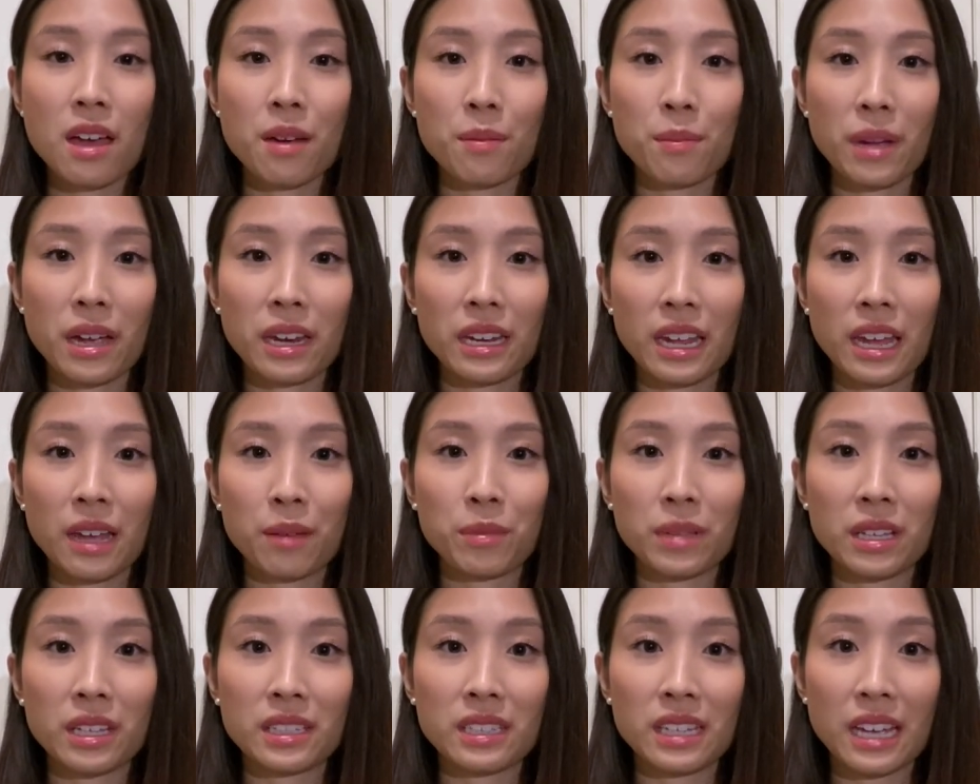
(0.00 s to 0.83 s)
My
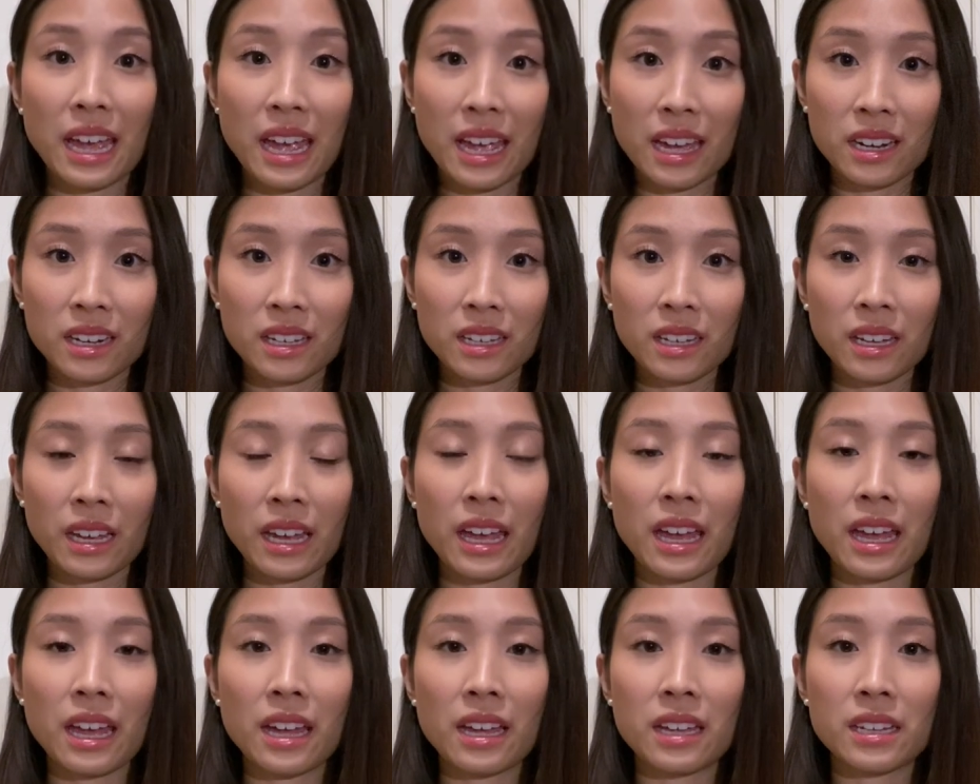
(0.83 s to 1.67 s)
name is Anna
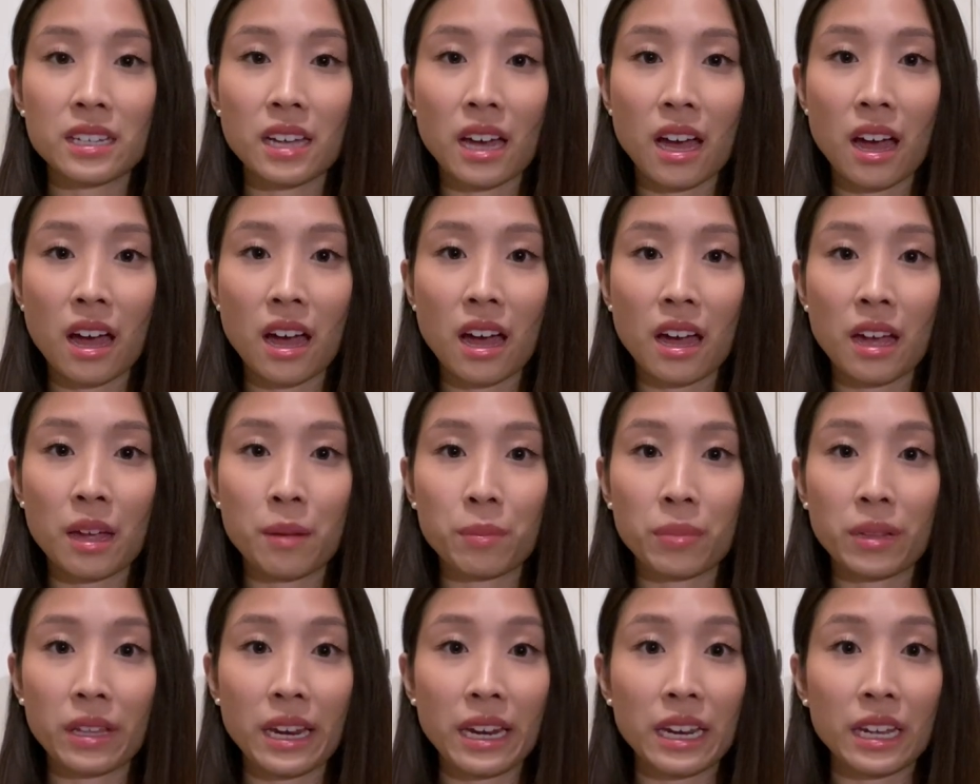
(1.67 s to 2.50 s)
and
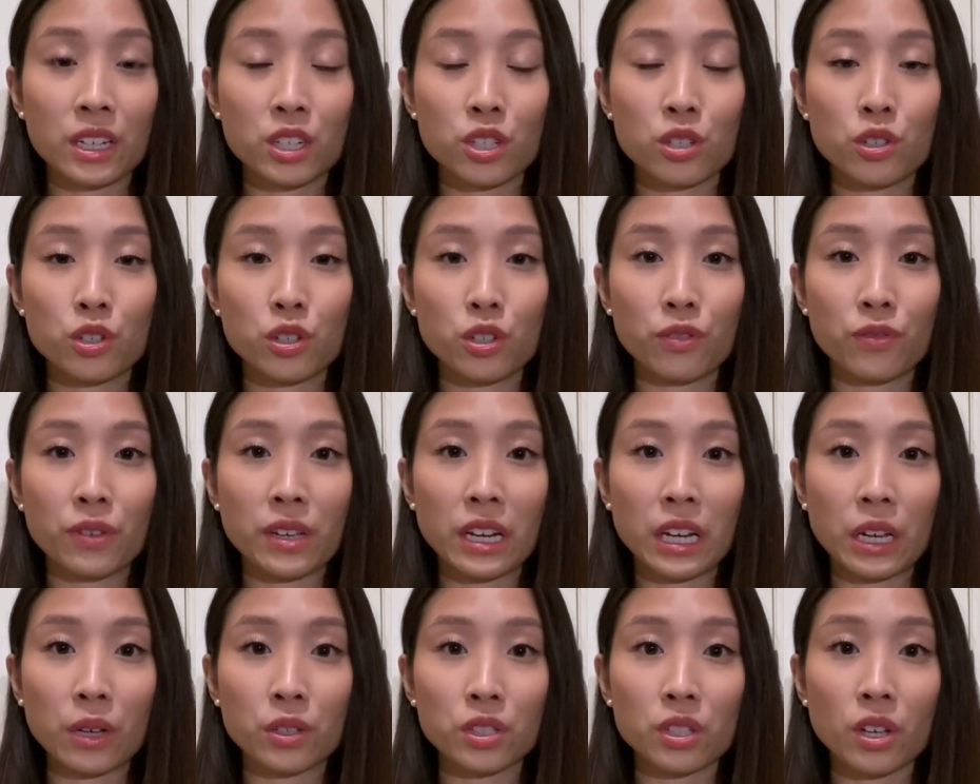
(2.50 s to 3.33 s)
I'm planning to do
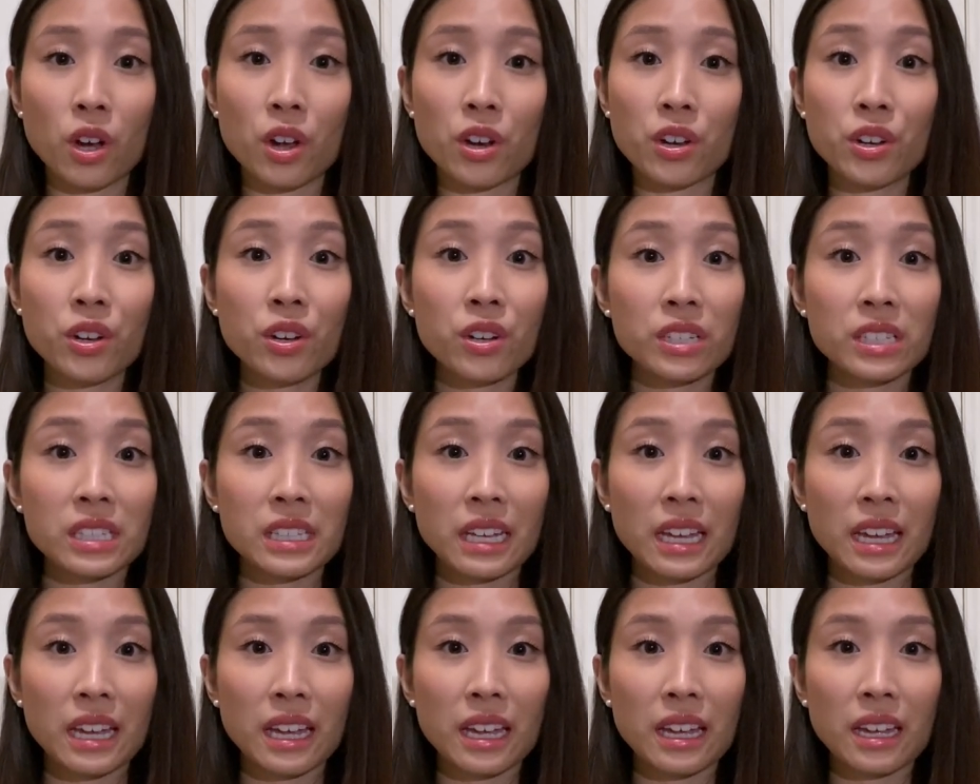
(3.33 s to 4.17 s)
videos on
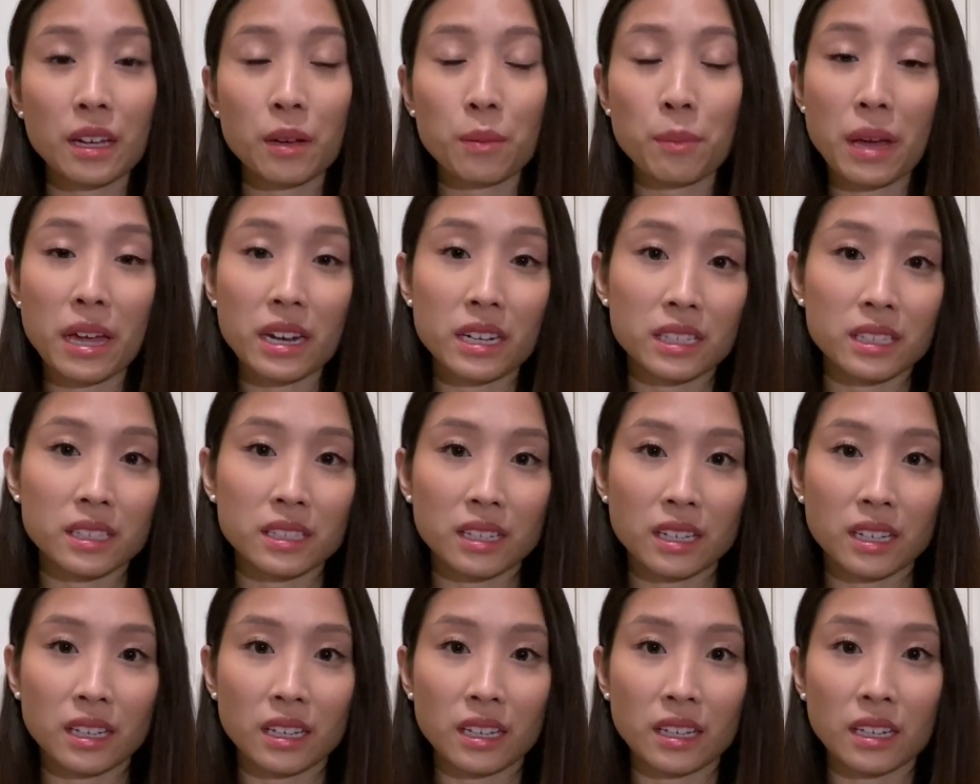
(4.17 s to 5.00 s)
nursing,
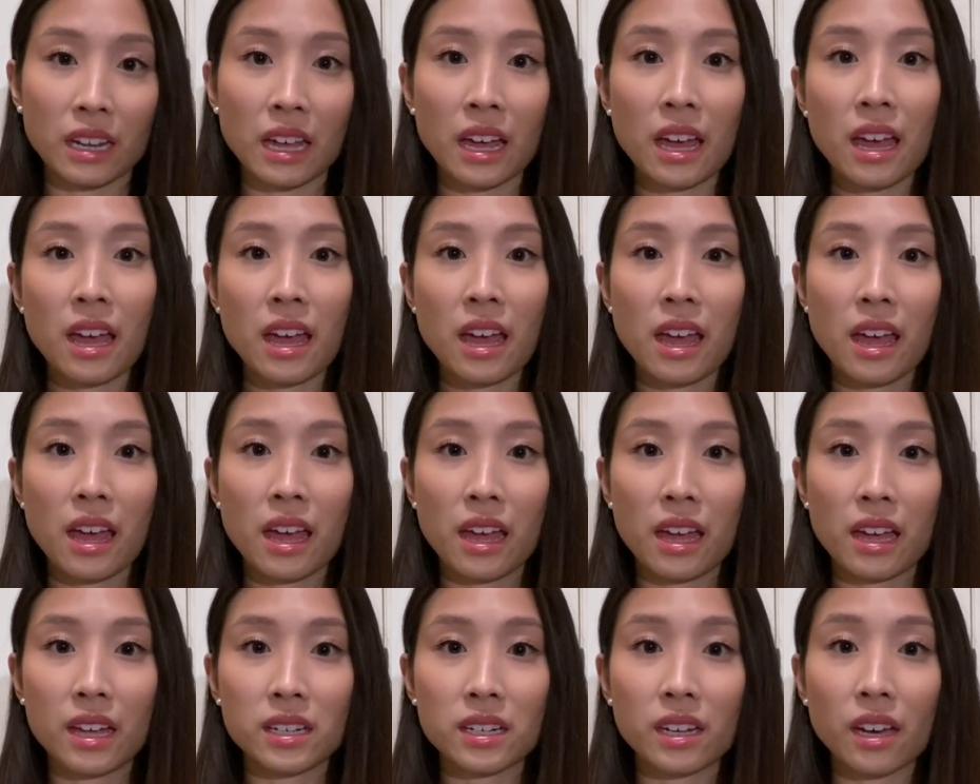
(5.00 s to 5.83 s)
medicine,
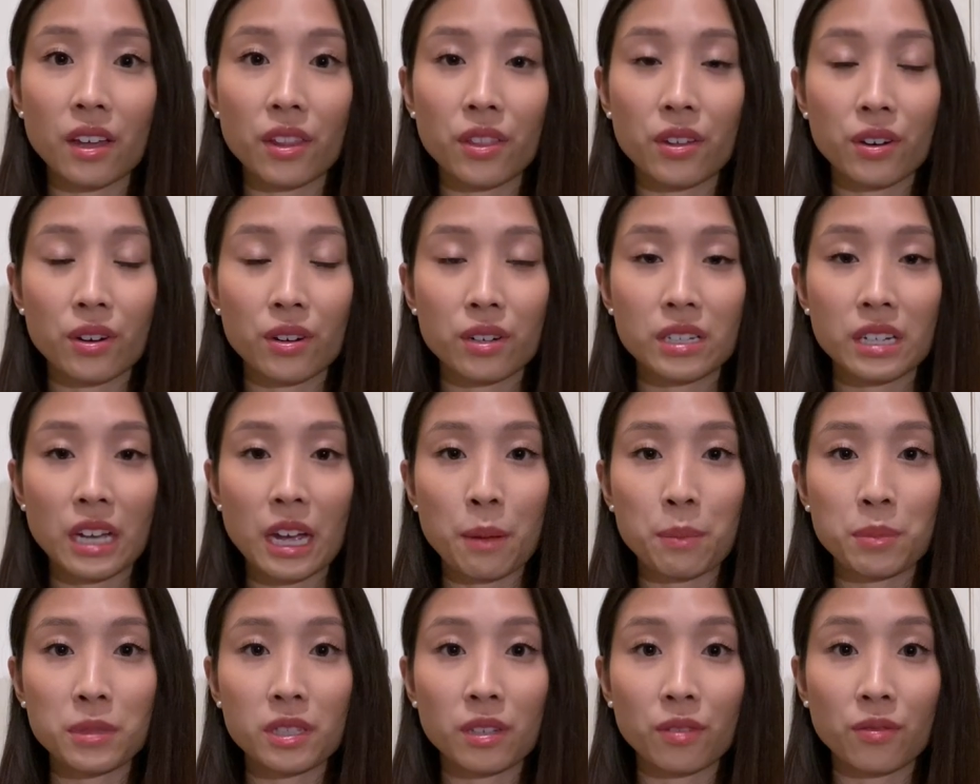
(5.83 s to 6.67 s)
and other
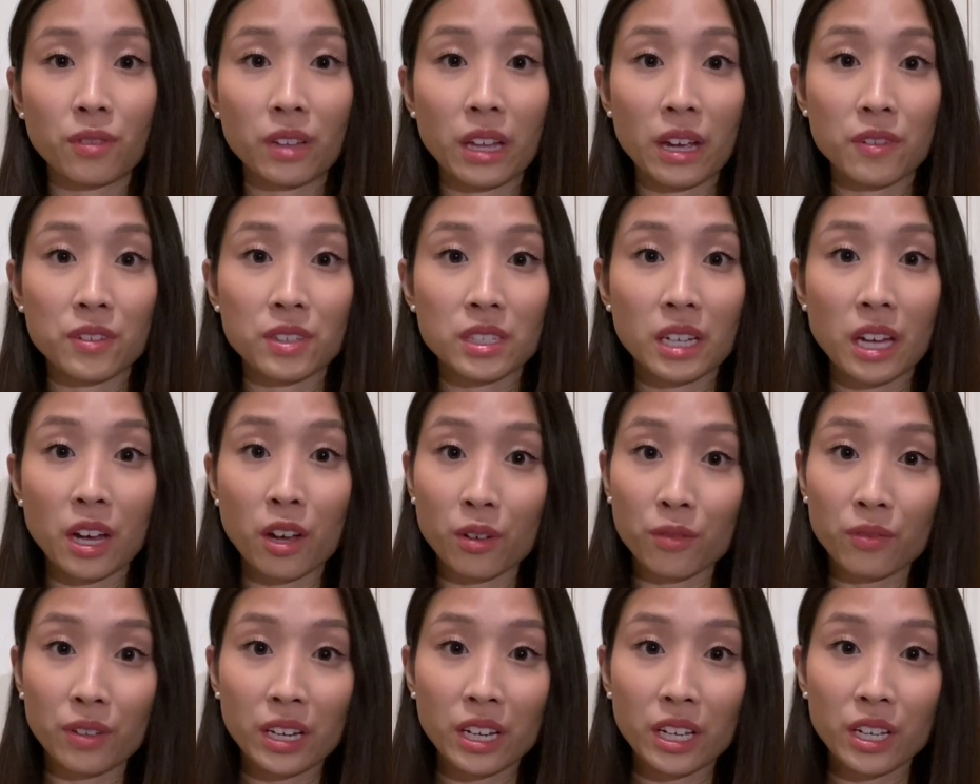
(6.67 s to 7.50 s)
types of
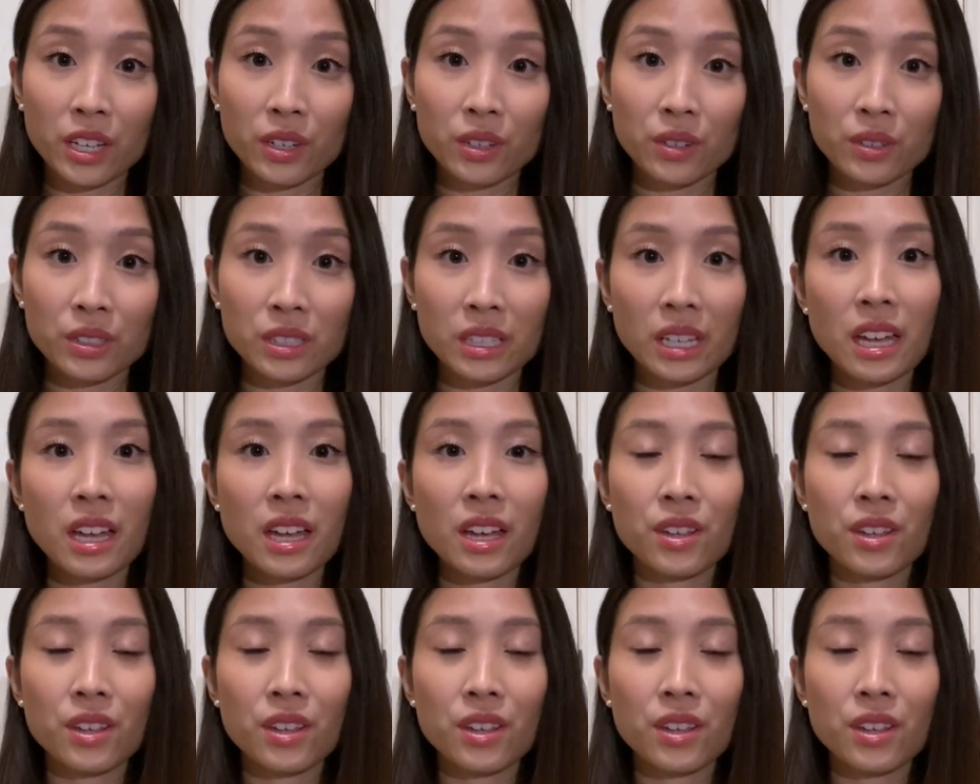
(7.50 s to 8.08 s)
lifestyle videos.